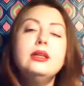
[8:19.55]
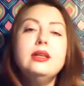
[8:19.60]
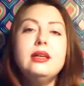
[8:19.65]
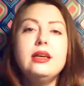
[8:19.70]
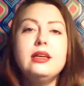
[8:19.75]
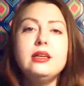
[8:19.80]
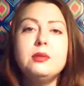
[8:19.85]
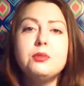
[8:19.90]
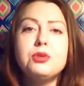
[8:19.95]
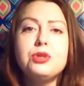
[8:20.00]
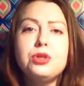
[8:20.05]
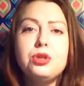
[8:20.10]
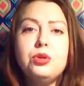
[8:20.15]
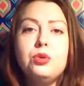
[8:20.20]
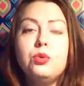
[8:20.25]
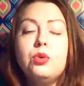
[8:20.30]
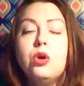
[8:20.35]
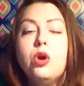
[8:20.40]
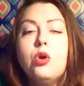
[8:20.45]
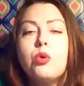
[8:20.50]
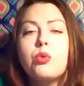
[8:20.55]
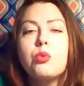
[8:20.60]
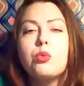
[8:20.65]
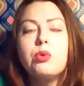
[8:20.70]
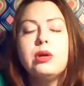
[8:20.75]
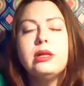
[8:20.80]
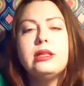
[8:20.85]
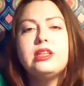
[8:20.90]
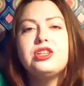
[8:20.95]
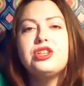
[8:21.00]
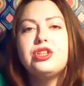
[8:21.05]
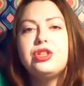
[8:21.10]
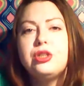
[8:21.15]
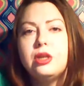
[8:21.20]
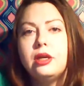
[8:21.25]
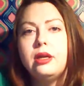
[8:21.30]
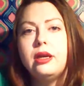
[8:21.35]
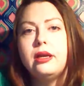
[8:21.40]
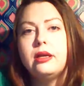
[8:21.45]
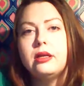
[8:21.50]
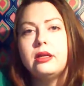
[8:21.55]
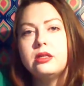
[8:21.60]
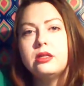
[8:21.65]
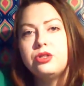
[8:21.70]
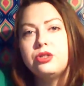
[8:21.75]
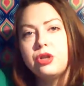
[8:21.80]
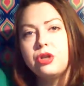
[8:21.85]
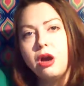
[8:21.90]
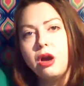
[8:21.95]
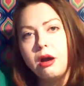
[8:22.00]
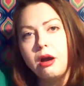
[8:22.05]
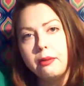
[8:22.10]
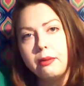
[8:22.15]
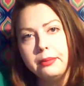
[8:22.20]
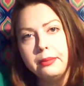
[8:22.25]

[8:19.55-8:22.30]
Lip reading: and number 2, really shit at his job.